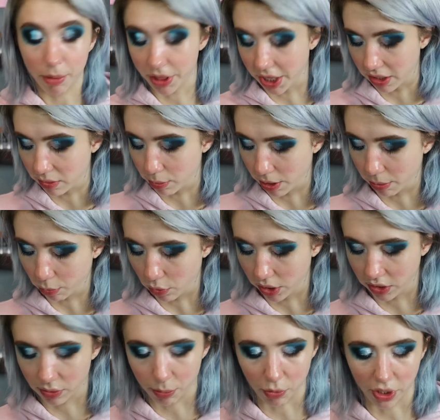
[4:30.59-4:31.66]
but that's what I'm
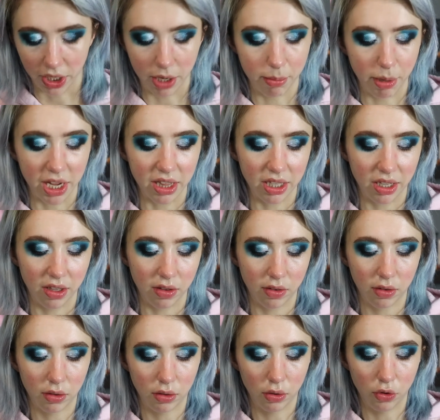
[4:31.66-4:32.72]
going to bring in Bailey is